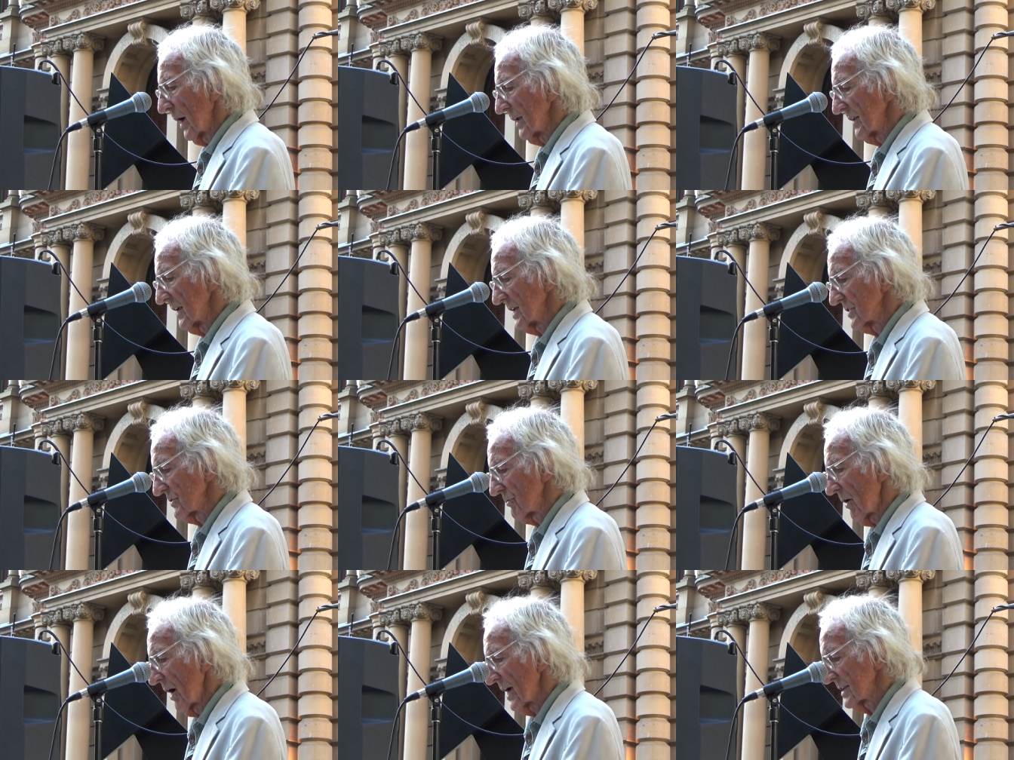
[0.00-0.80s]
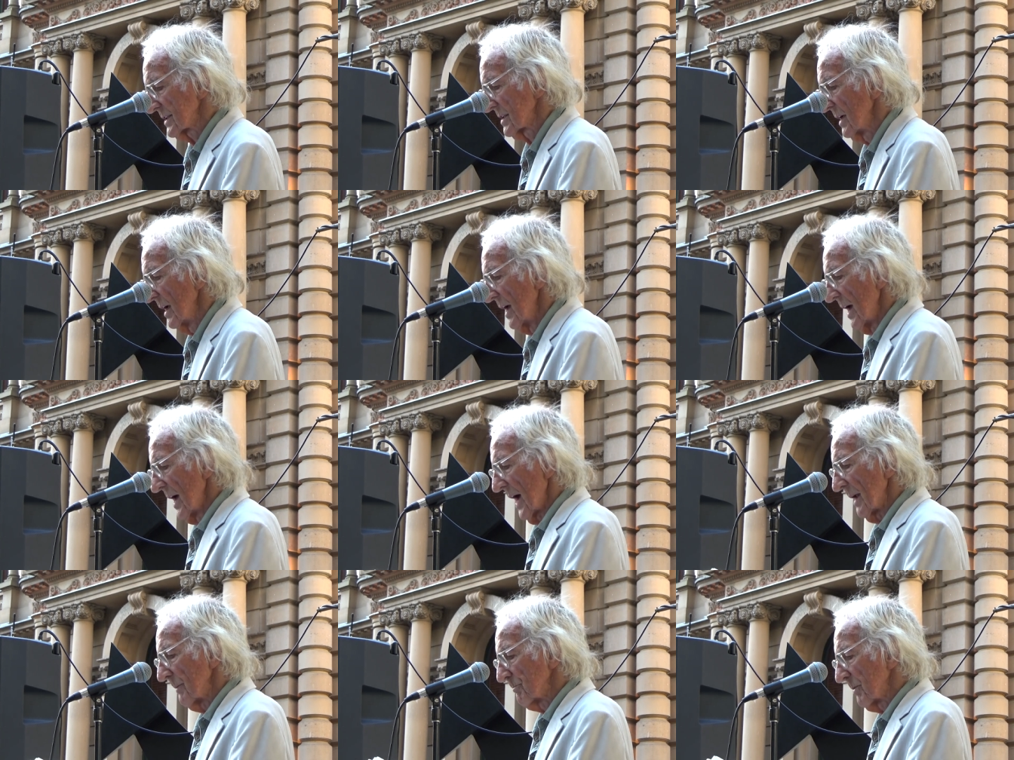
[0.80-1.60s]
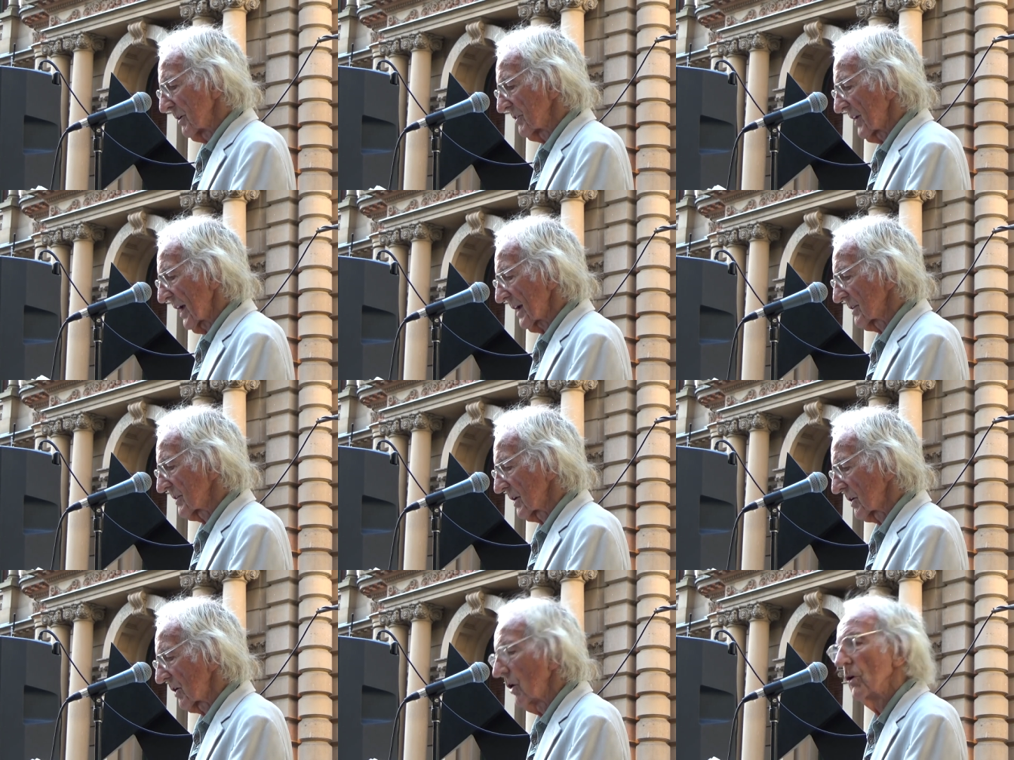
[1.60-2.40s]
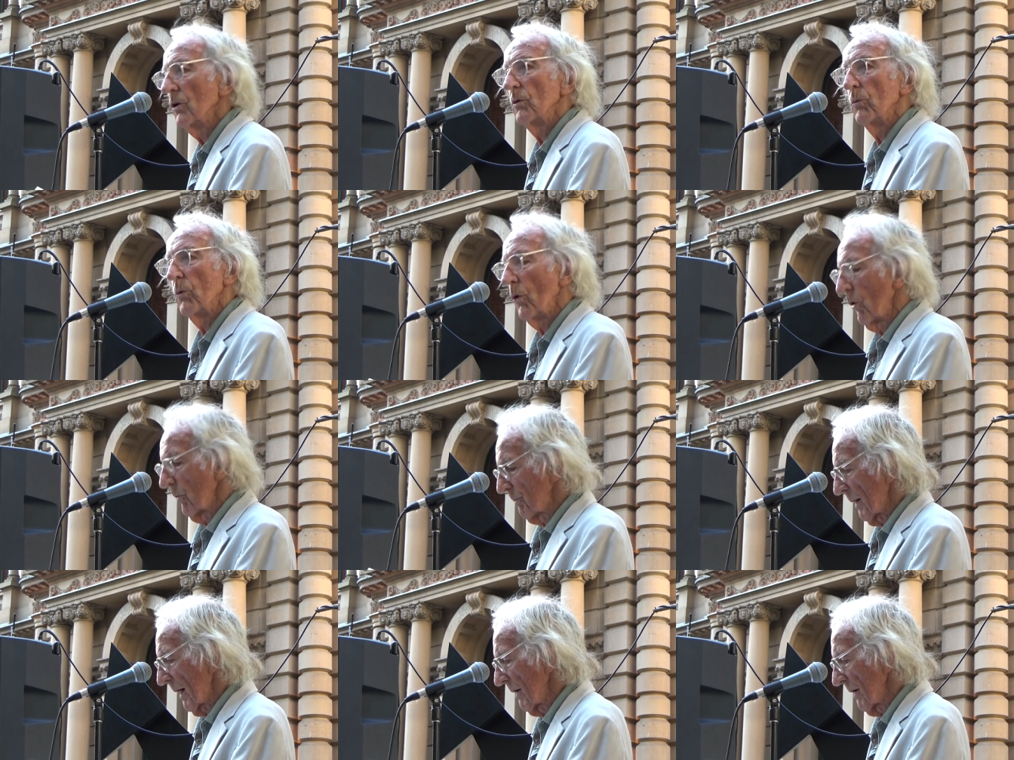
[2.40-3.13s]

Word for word: away these rights and protect the Cold War